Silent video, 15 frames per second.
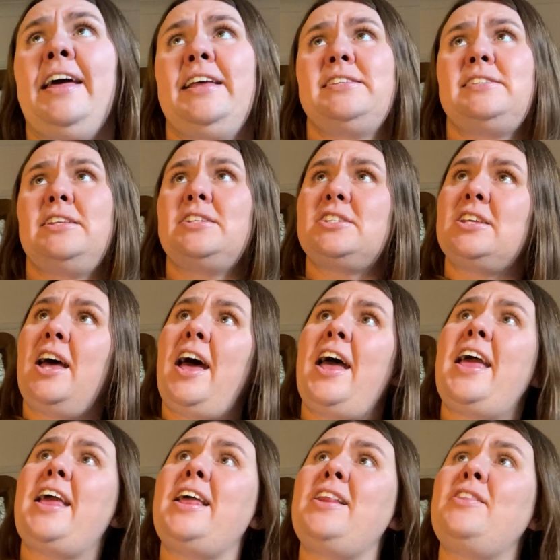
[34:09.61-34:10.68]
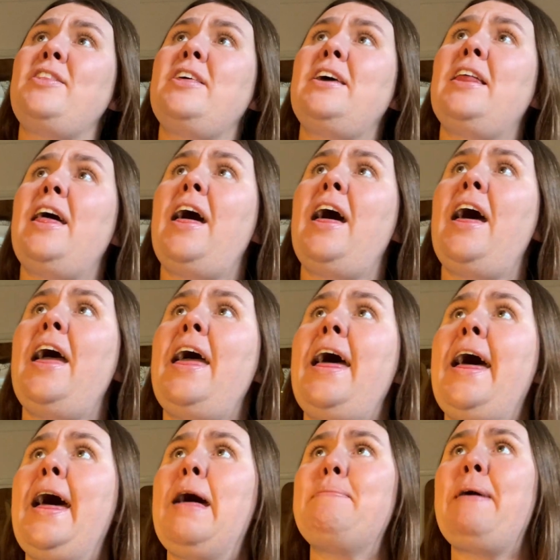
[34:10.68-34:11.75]
It's the time that I
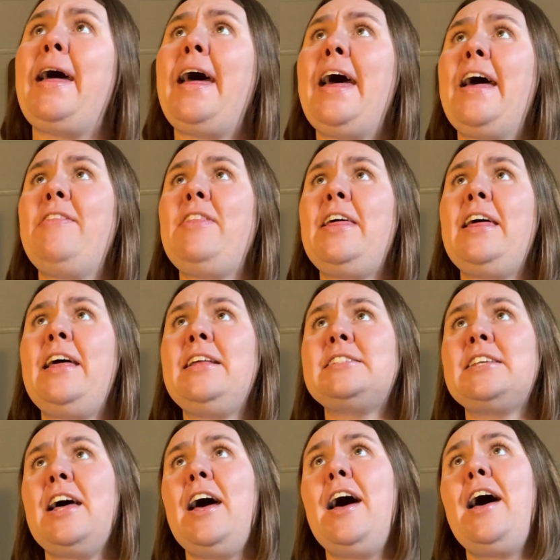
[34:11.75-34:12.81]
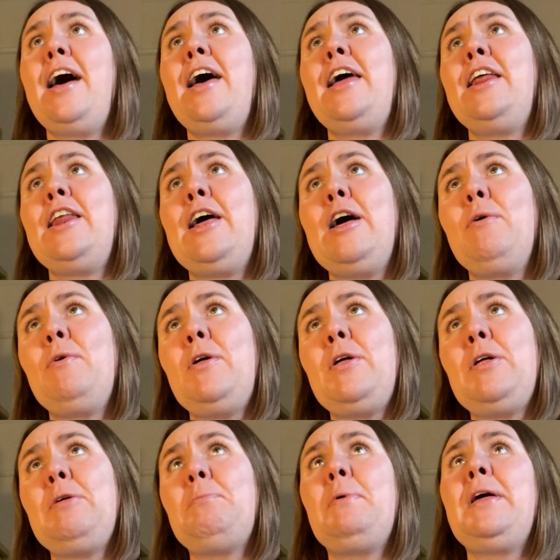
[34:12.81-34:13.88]
am and the time I
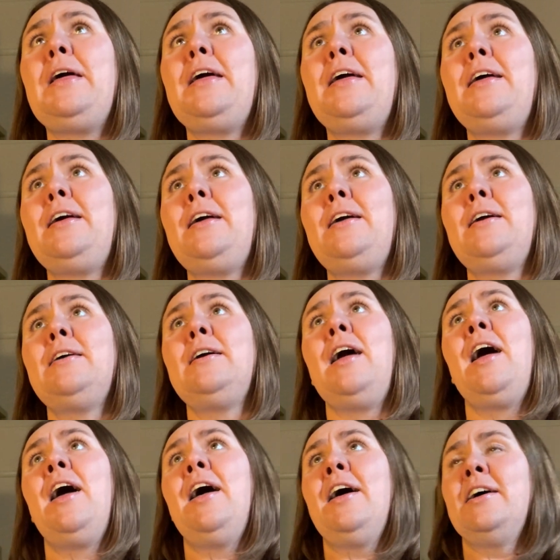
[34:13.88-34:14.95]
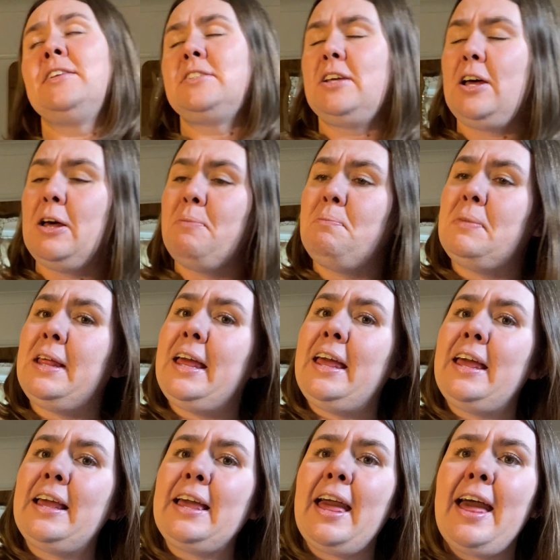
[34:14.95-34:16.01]
will be,
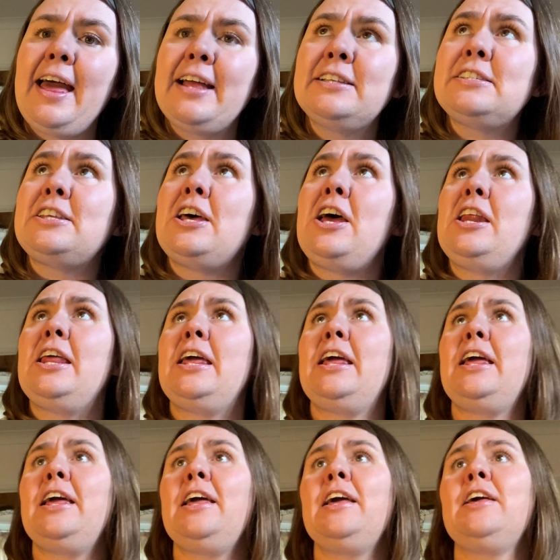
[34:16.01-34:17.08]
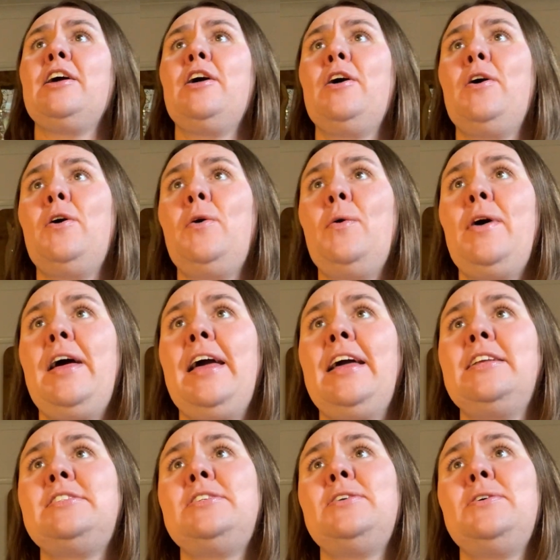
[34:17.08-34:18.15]
tumbling and turning
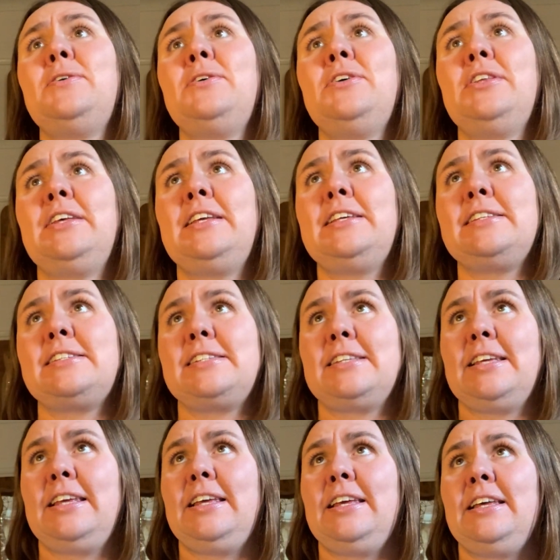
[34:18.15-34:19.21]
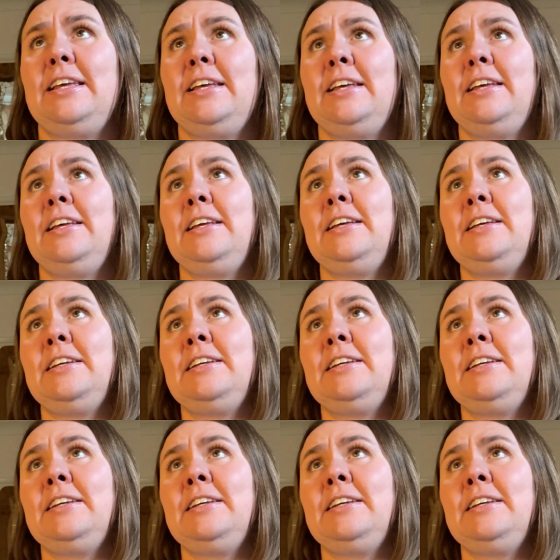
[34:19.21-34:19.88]
away to the sea.